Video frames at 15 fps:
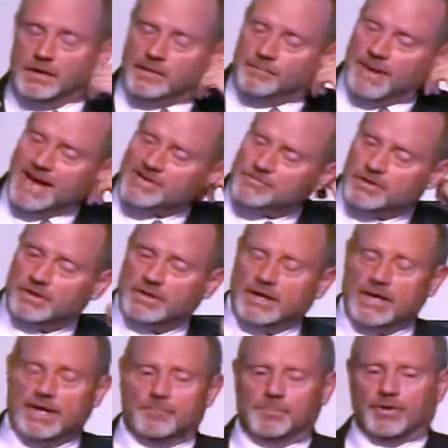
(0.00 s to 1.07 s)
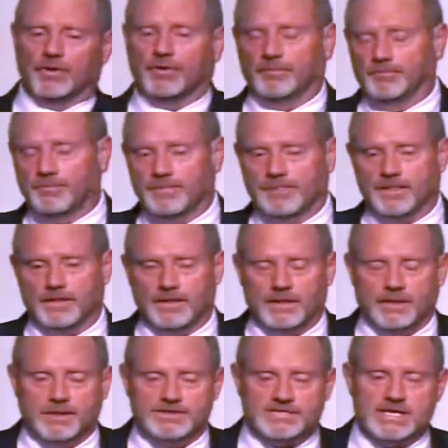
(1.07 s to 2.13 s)
Patrick Byrne,
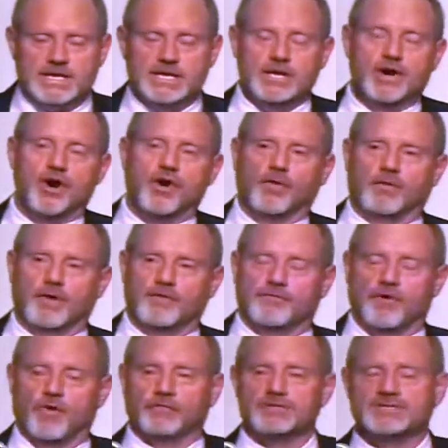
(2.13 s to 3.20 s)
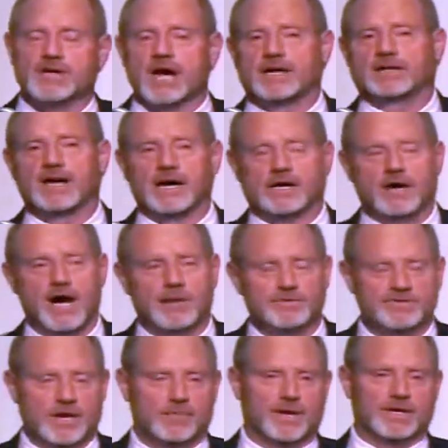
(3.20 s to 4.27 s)
CEO of
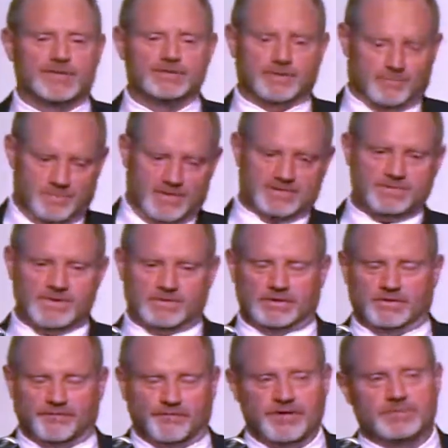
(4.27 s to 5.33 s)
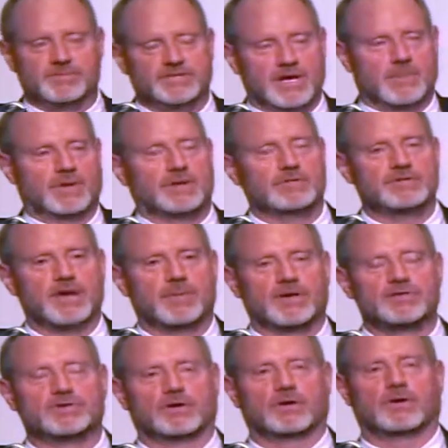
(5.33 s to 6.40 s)
Overstock.com, he's going to be a speaker at the Freedom Summit. He was on my
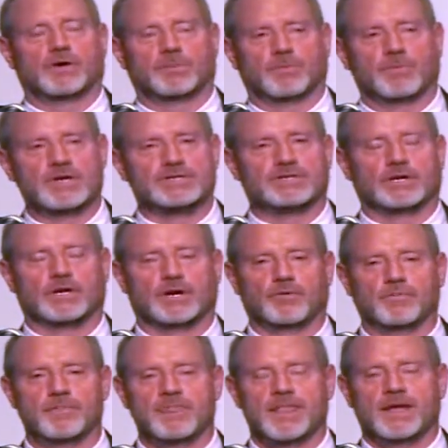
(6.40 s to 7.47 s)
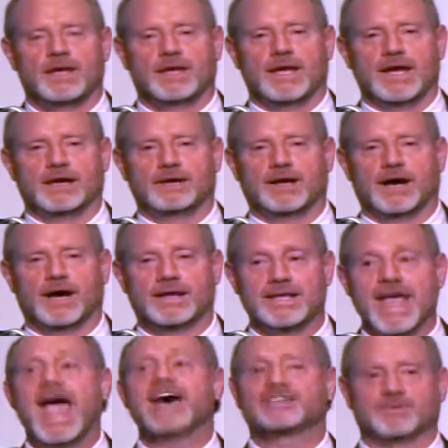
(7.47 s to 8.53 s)
show a couple weeks ago, and
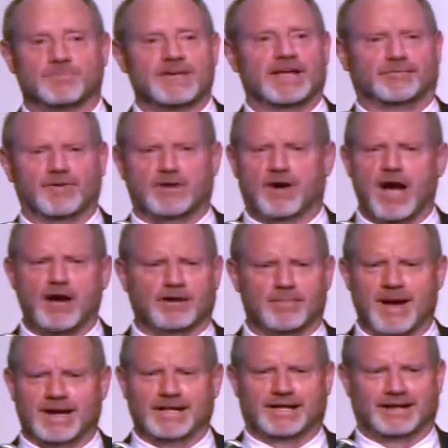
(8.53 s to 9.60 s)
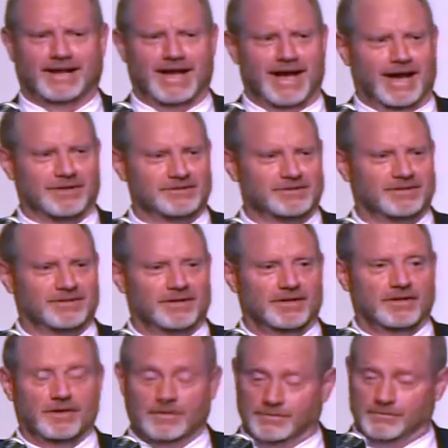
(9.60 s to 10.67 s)
he asked to be at Freedom. How come I didn't get asked?
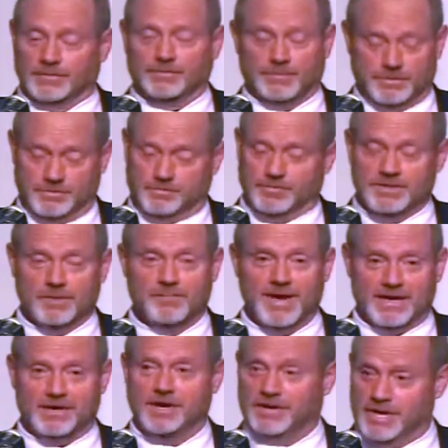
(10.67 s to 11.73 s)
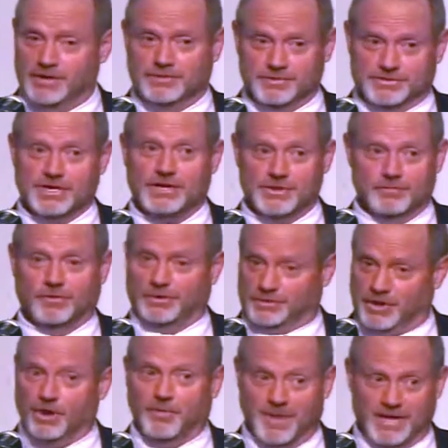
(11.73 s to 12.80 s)
We come back on air, and you say you want to
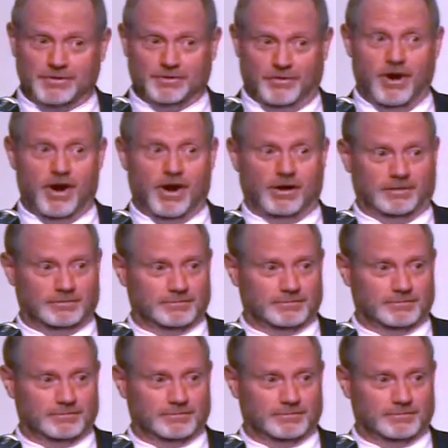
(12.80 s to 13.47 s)
go, man, you're on.